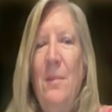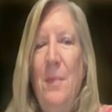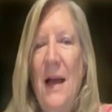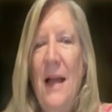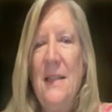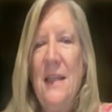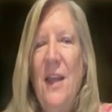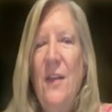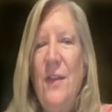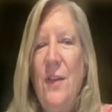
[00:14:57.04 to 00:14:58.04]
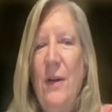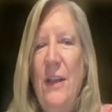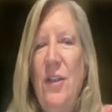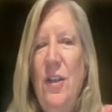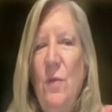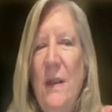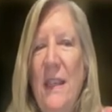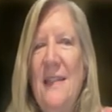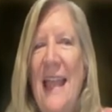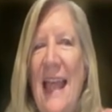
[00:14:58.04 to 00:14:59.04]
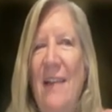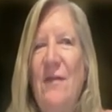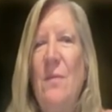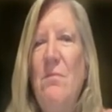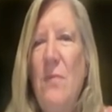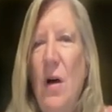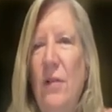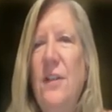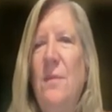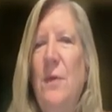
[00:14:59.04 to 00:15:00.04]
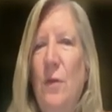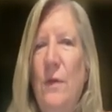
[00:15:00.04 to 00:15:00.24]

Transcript: But 32 weeks after multiple